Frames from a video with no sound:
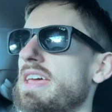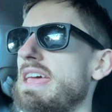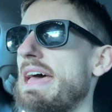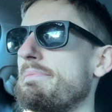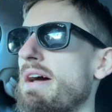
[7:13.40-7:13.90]

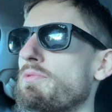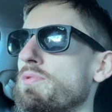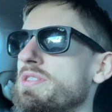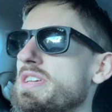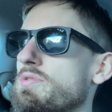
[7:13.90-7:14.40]
am I
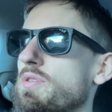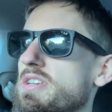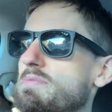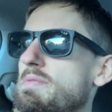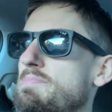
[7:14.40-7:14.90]
really
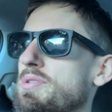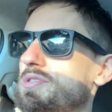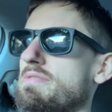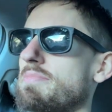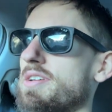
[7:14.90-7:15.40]
going to be
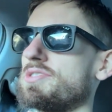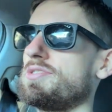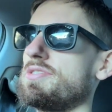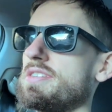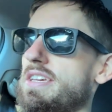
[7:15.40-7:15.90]
building
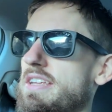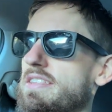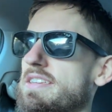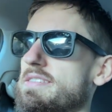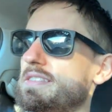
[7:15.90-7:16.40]
muscle
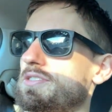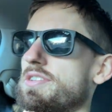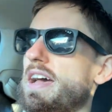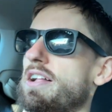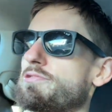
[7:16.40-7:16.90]
eating this little
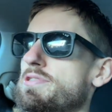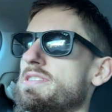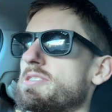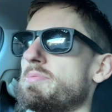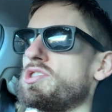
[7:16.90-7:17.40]

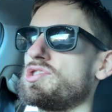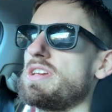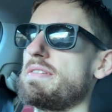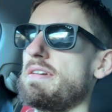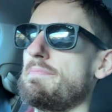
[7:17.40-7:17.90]
calories,
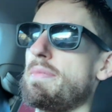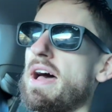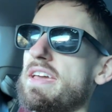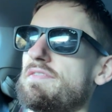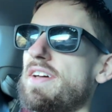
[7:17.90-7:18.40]
especially at
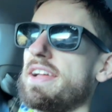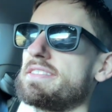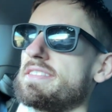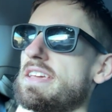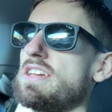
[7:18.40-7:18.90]
my
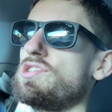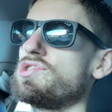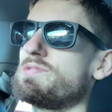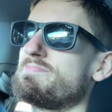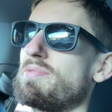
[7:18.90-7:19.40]
advanced
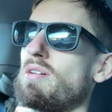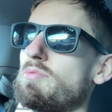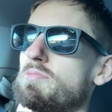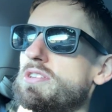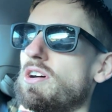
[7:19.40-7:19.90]
stage?
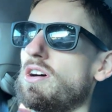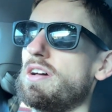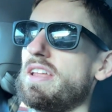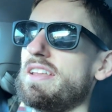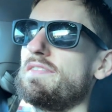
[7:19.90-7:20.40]
Probably
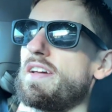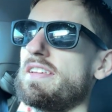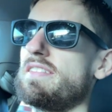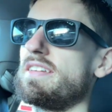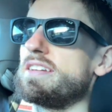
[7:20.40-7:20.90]
not. And if
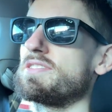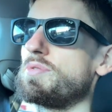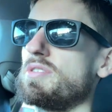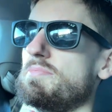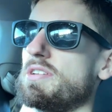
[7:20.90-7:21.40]
anything, it's
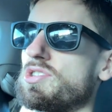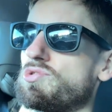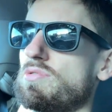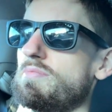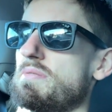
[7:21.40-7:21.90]
going to be
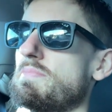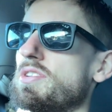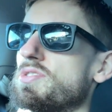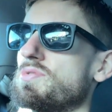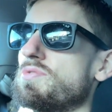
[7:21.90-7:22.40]
extremely
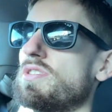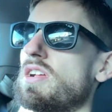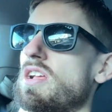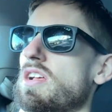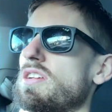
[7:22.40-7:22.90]
minuscule.
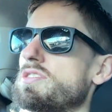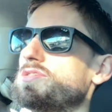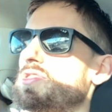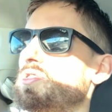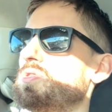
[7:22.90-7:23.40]

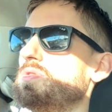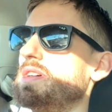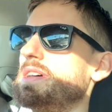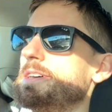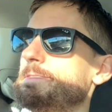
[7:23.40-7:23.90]
So
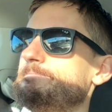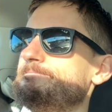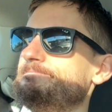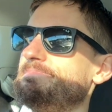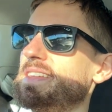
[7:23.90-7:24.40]

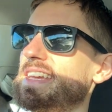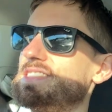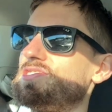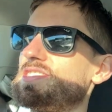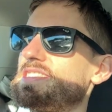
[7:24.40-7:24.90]

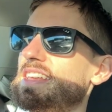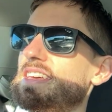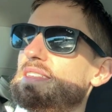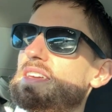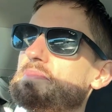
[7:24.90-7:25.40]
it's just
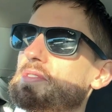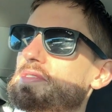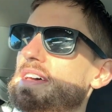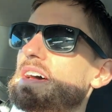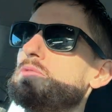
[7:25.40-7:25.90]
like, think
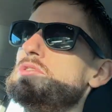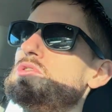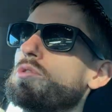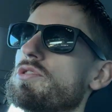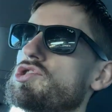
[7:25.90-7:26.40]
about that. When
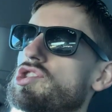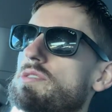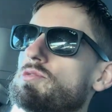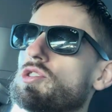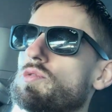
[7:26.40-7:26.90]
you go to the
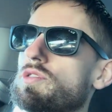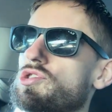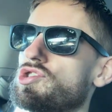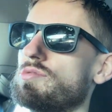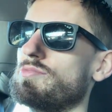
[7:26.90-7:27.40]
gym, you're going to the gym